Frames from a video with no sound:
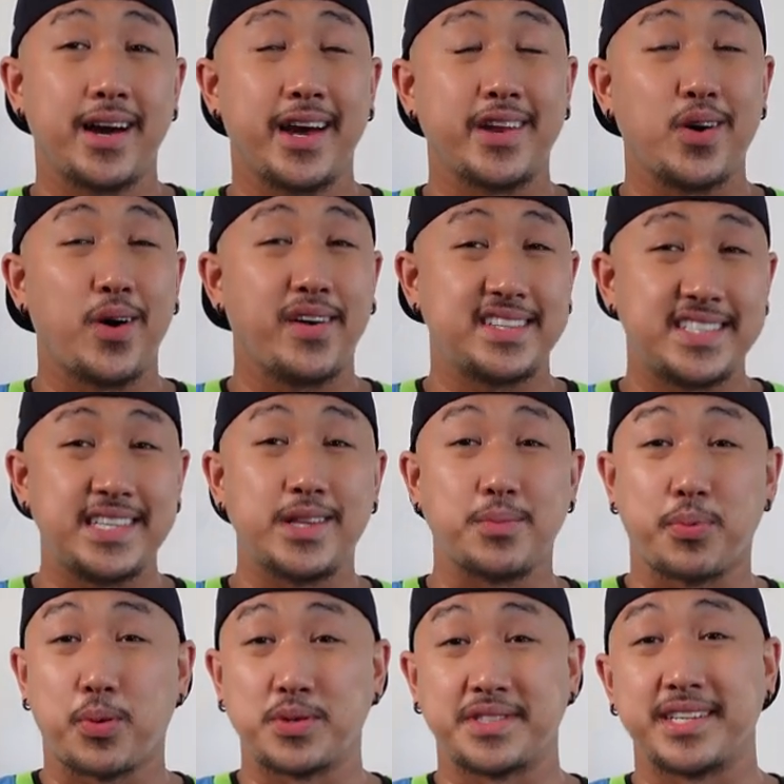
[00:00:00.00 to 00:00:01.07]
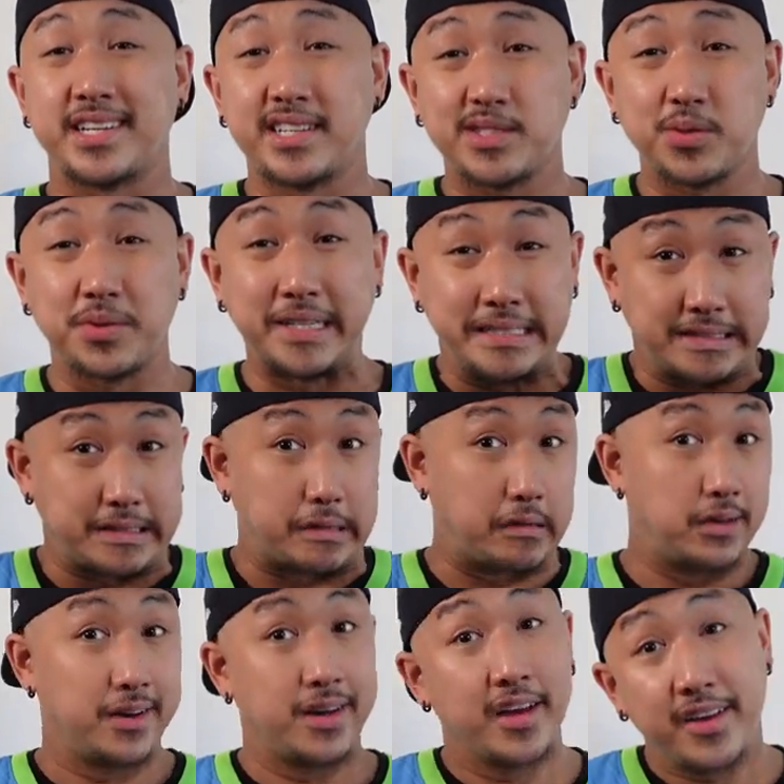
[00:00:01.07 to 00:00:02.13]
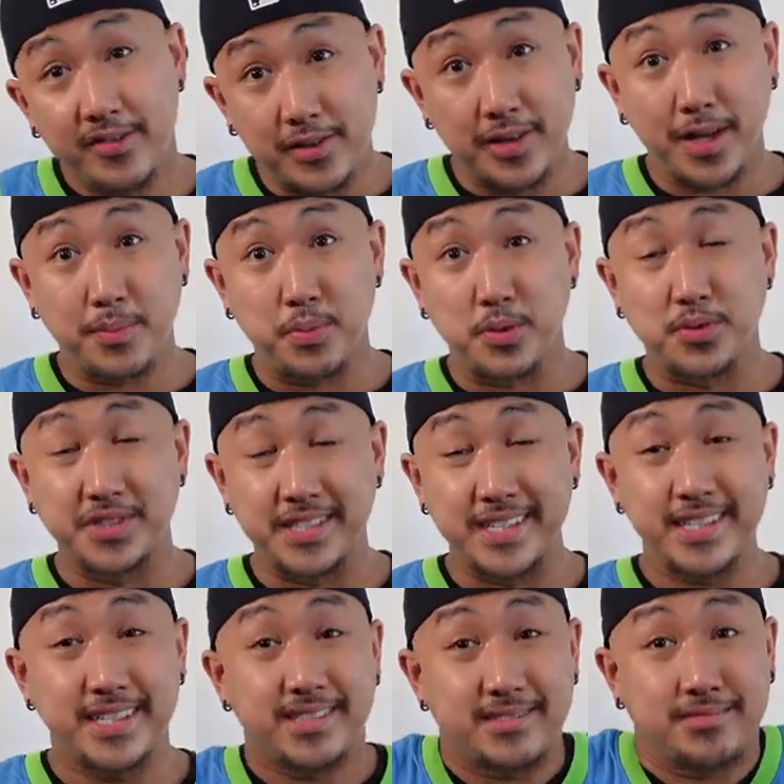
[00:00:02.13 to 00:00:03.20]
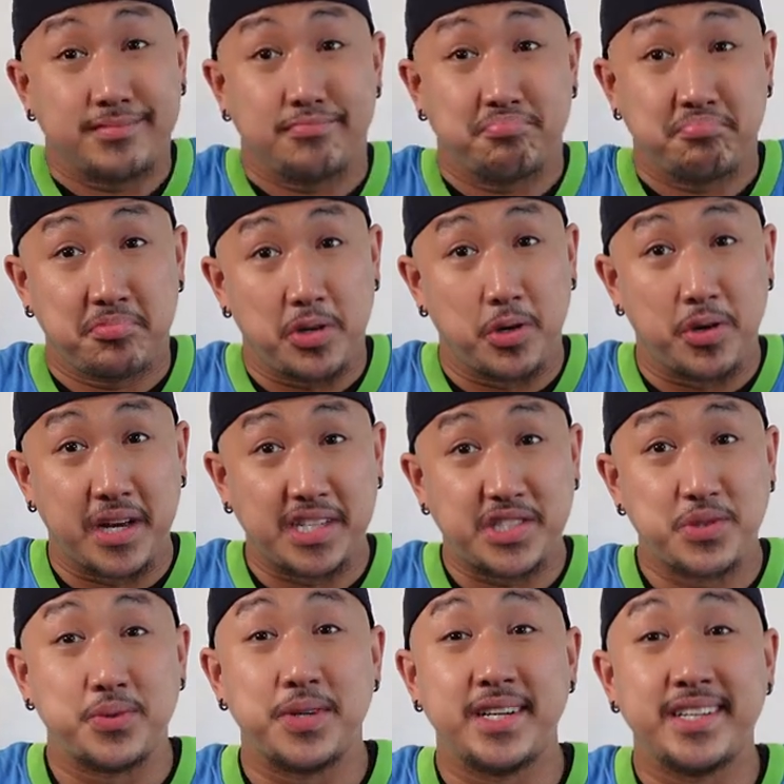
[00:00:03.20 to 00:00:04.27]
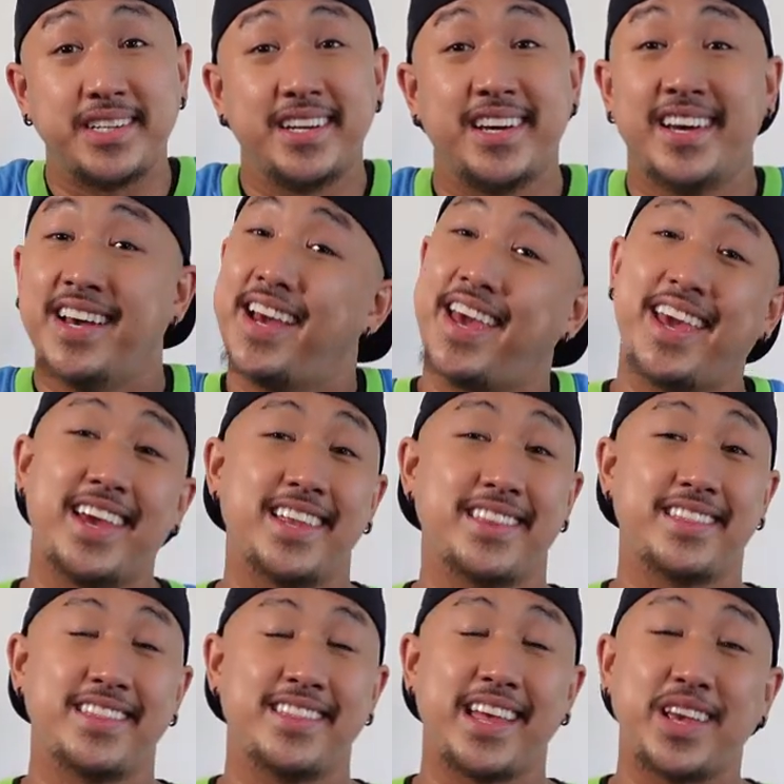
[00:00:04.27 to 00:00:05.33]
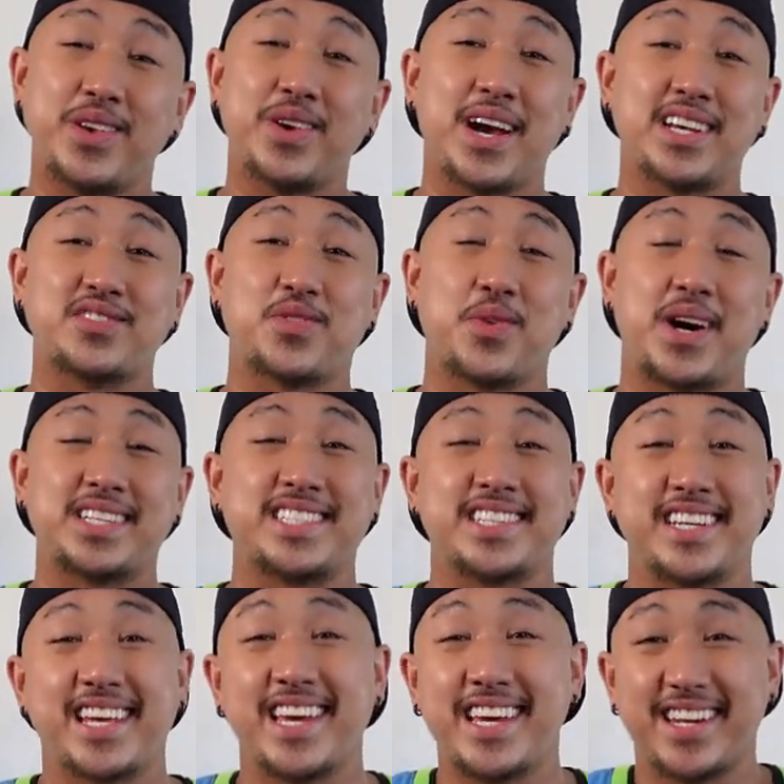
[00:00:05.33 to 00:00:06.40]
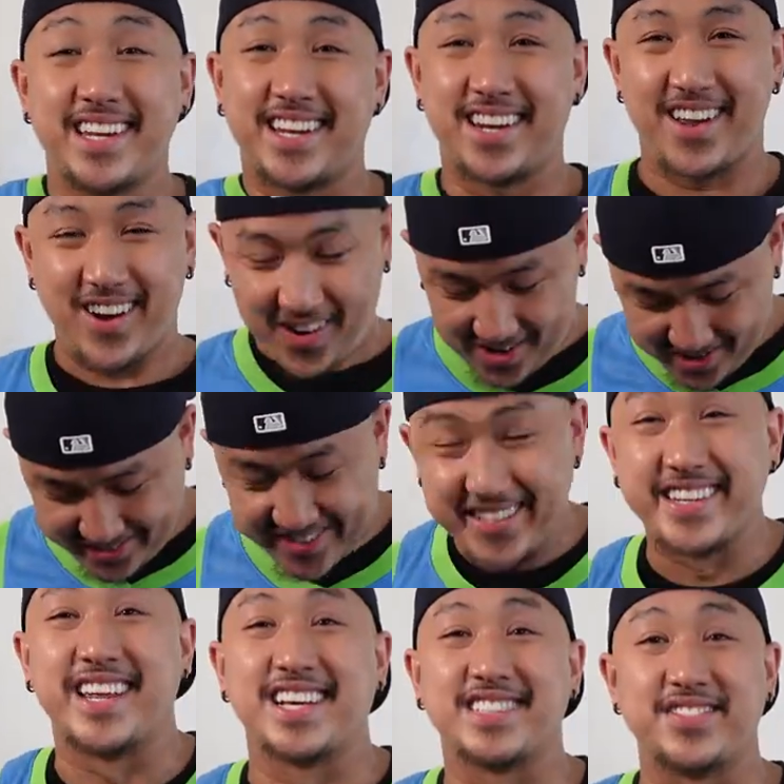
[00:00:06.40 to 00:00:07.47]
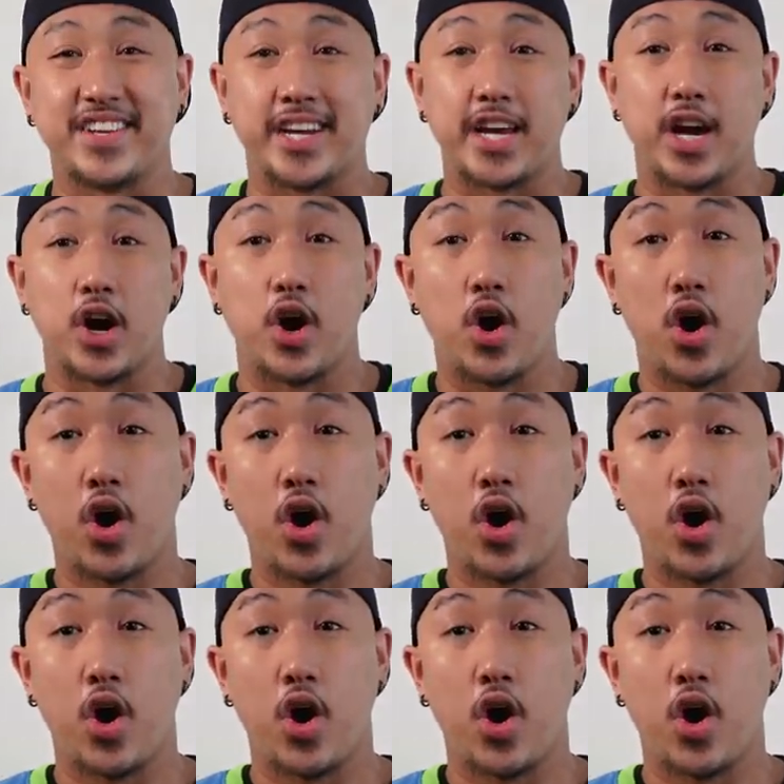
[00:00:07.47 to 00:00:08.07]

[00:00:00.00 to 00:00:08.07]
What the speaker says: I know I've seen the Porzingis one, so if you like Porzingis, go get you one. And thank you guys for watching again. On to the next video.